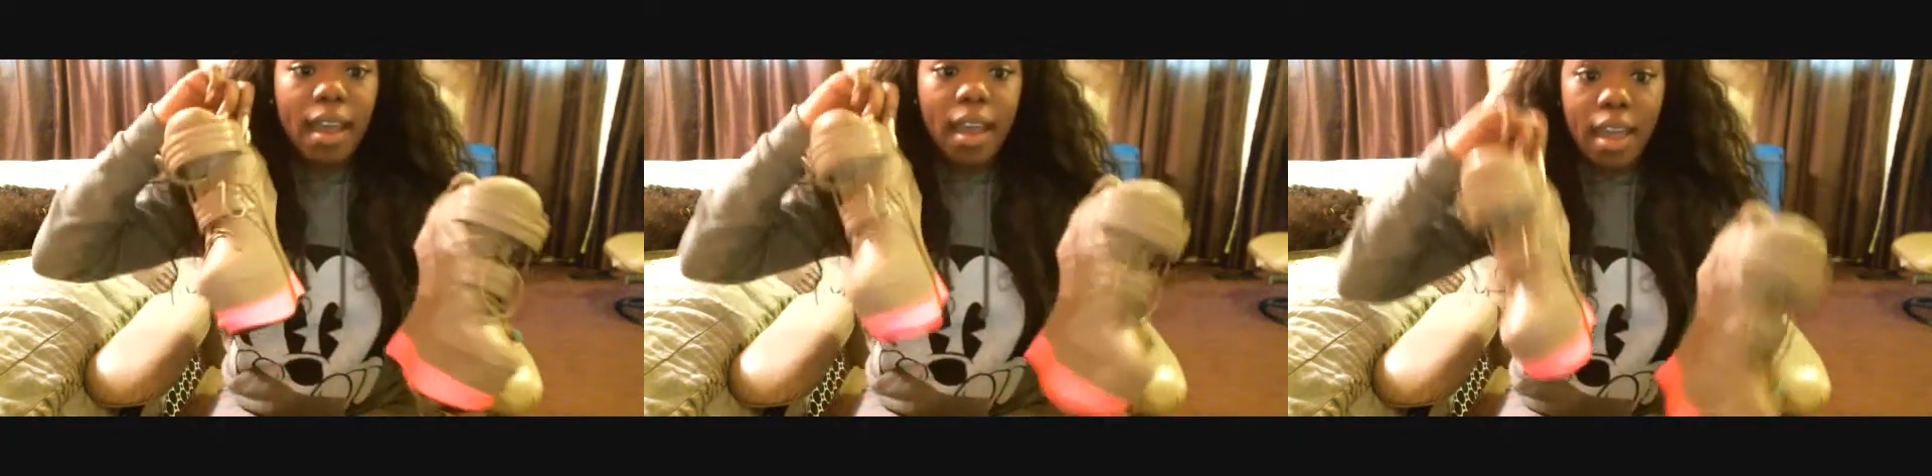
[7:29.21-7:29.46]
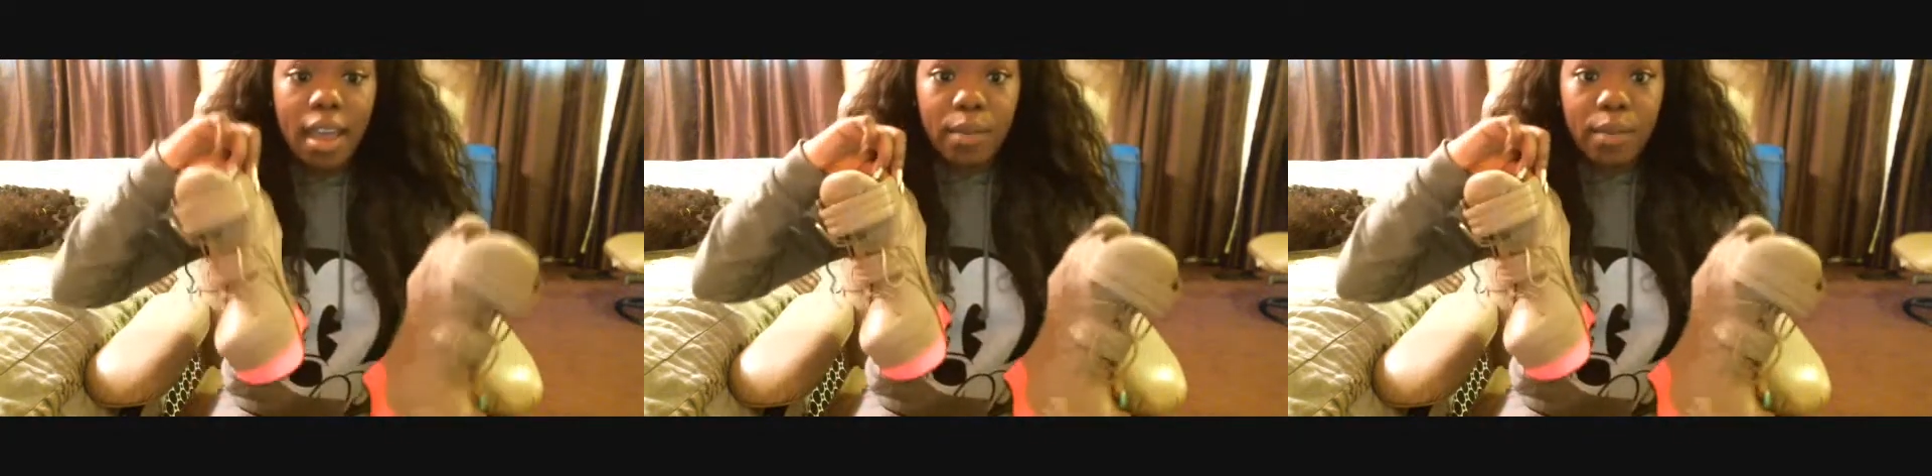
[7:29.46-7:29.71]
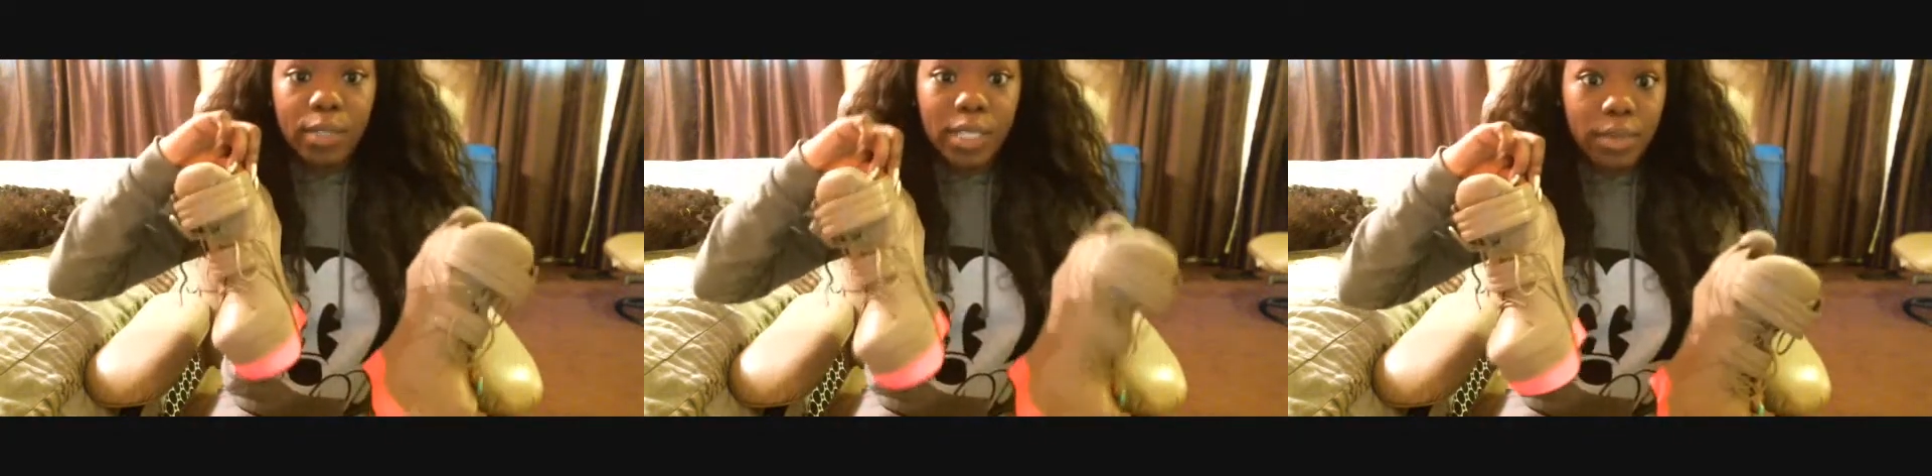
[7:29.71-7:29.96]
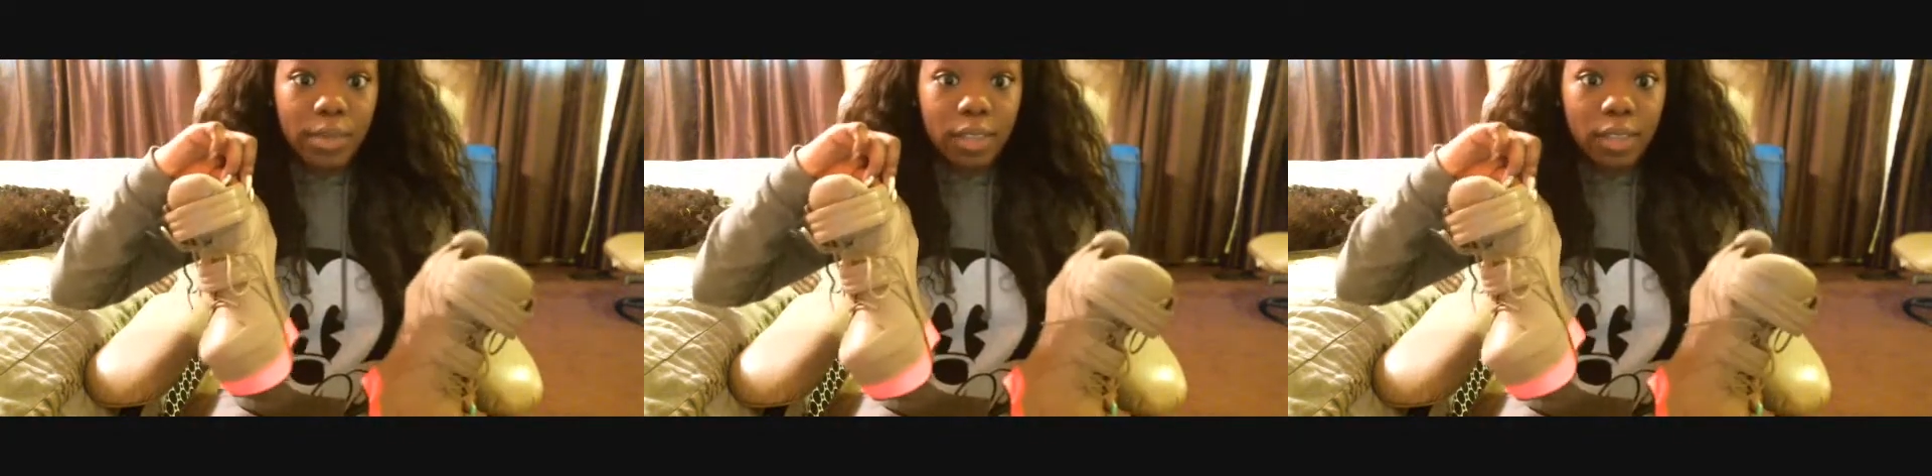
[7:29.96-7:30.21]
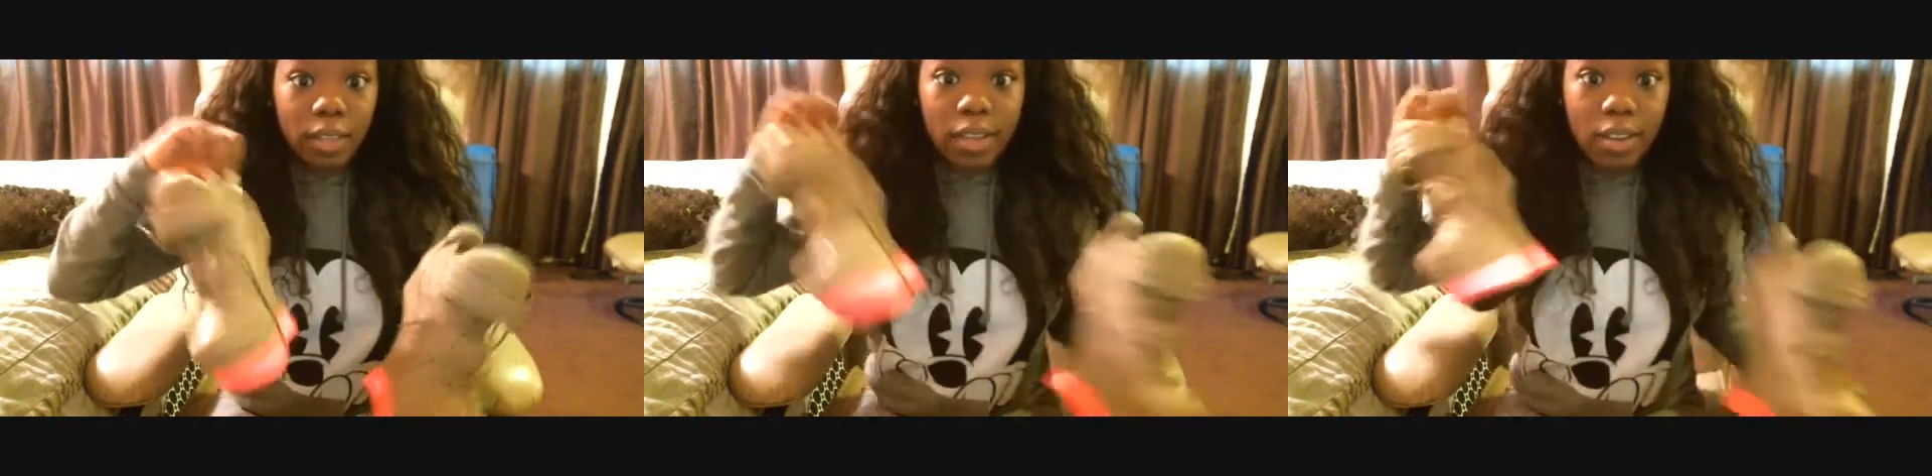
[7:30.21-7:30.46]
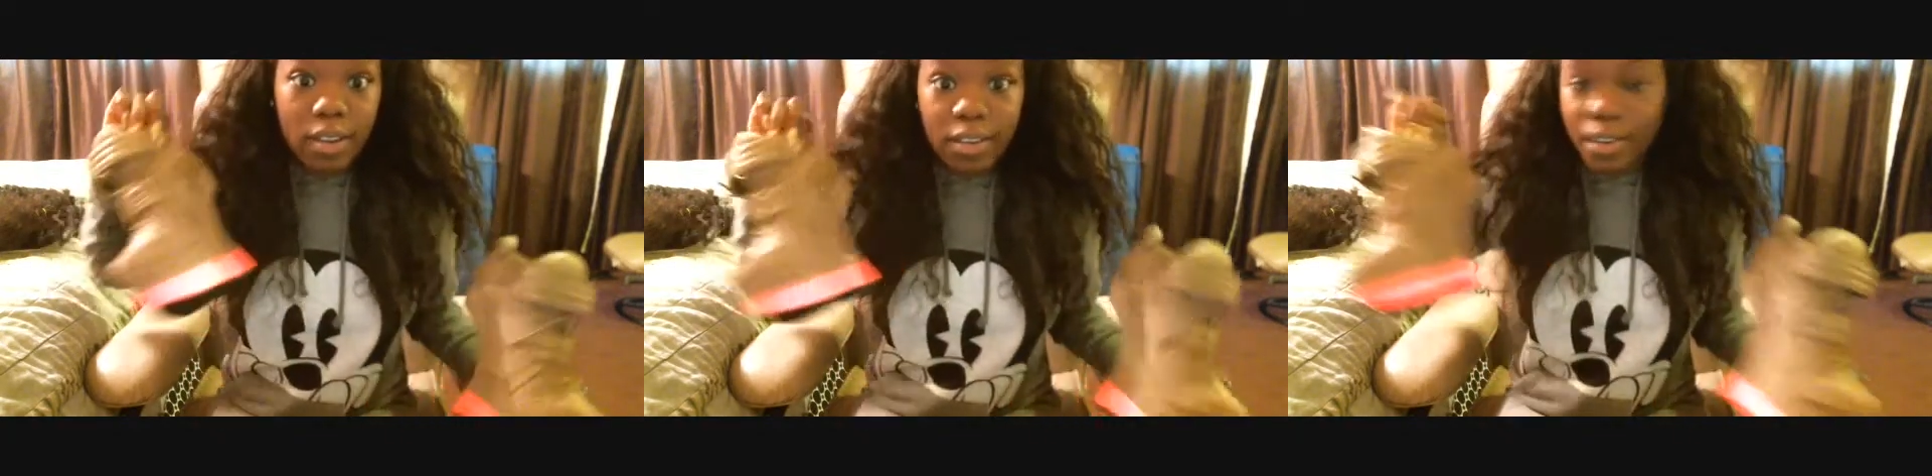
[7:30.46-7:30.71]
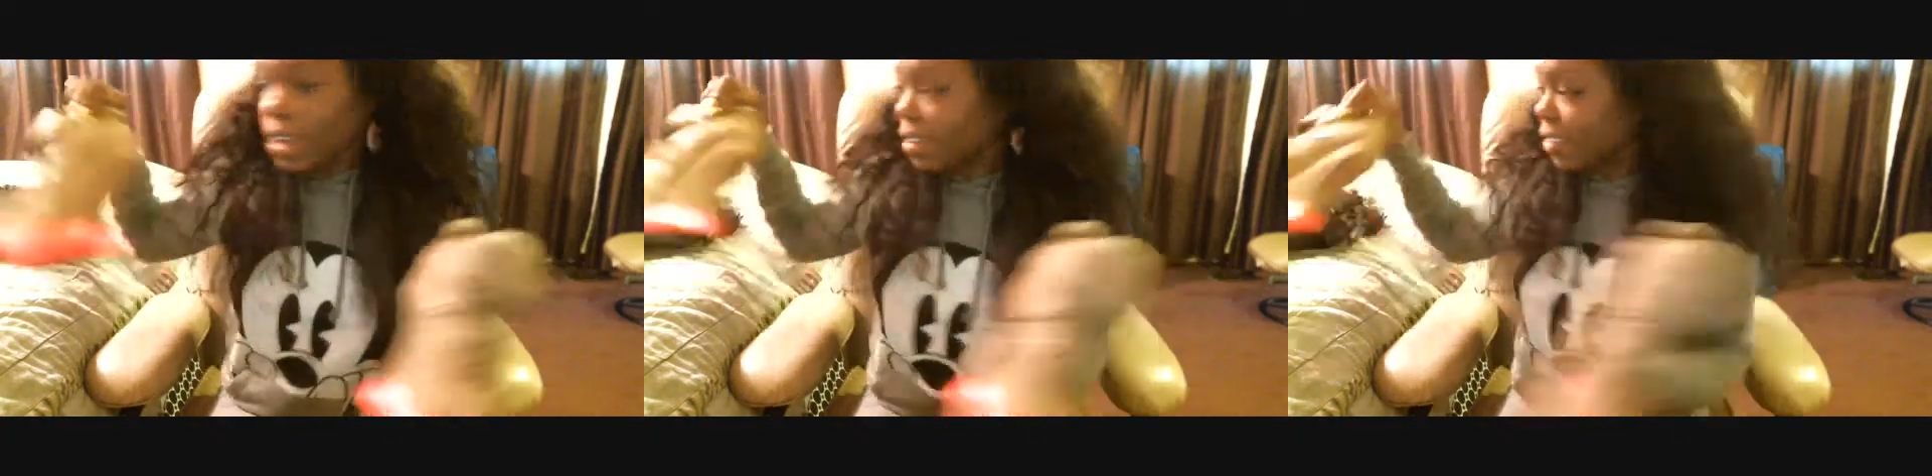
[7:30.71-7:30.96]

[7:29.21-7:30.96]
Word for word: and we'll see what they look like on, okay?